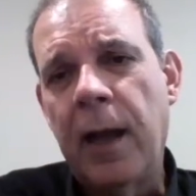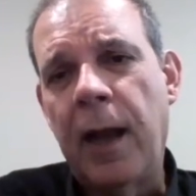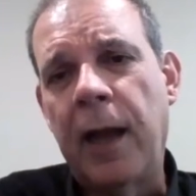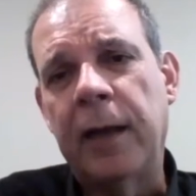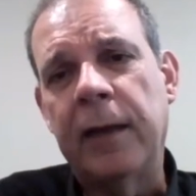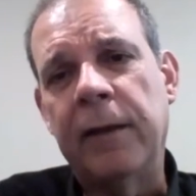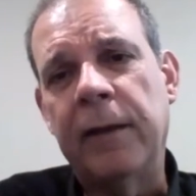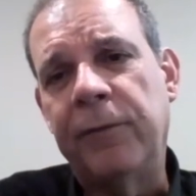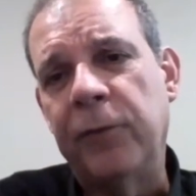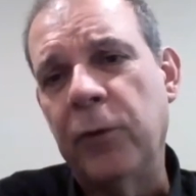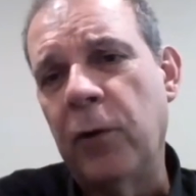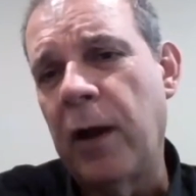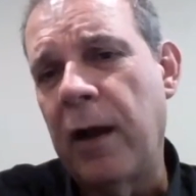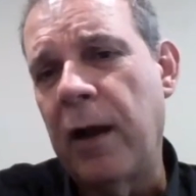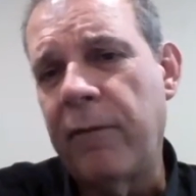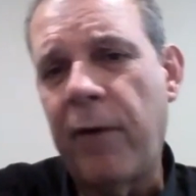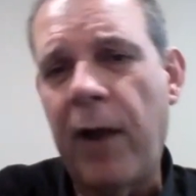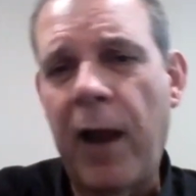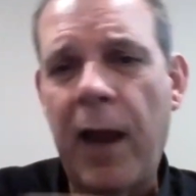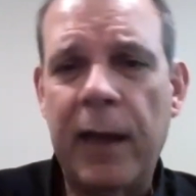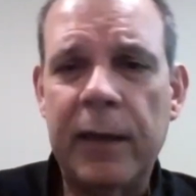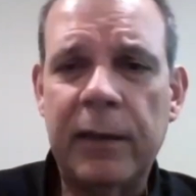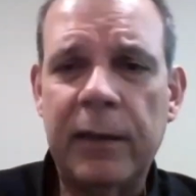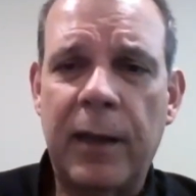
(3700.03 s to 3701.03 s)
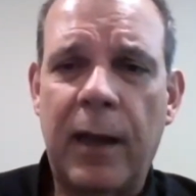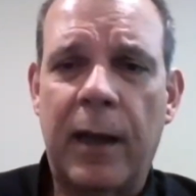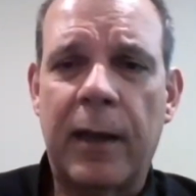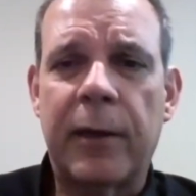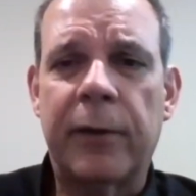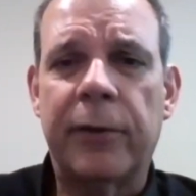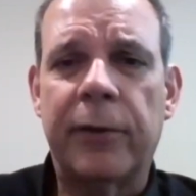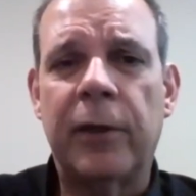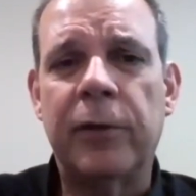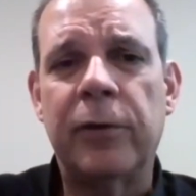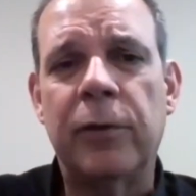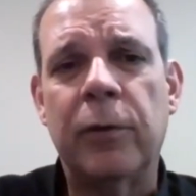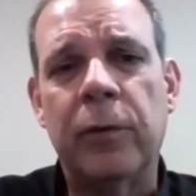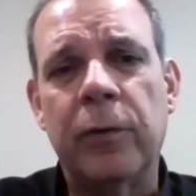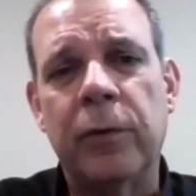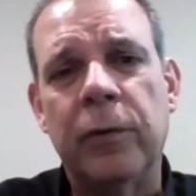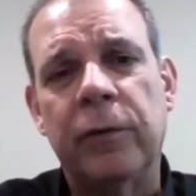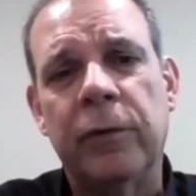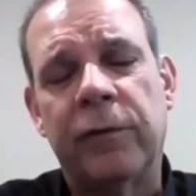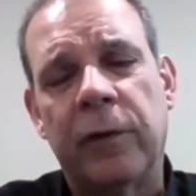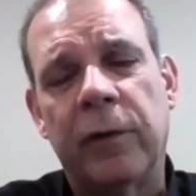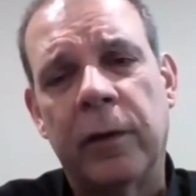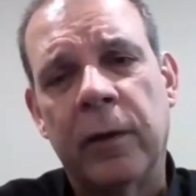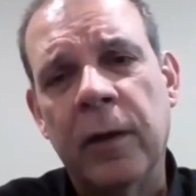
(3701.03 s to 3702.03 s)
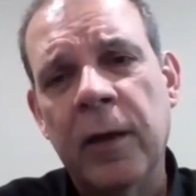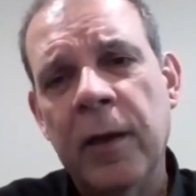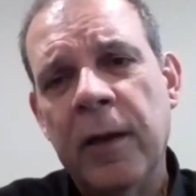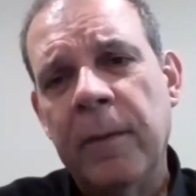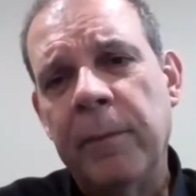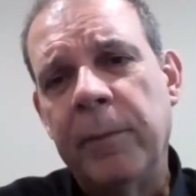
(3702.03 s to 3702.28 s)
And if you have high titer, then you use it.